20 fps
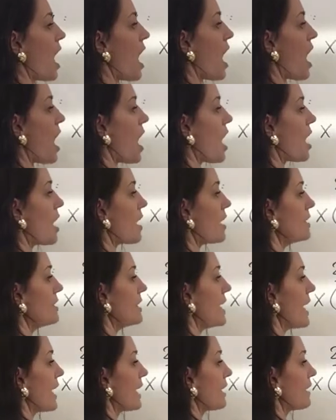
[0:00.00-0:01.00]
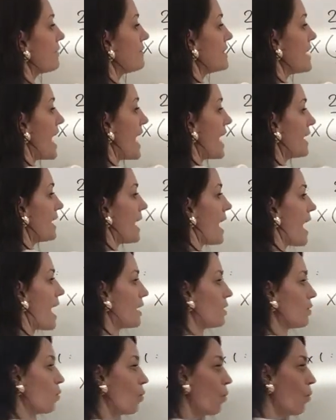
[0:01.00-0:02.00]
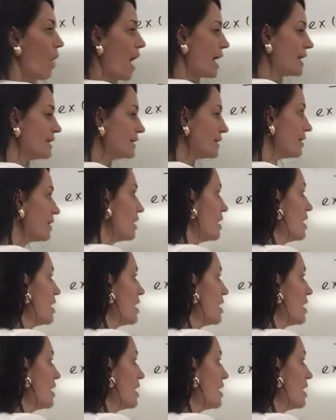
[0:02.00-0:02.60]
are negative 10 and 1.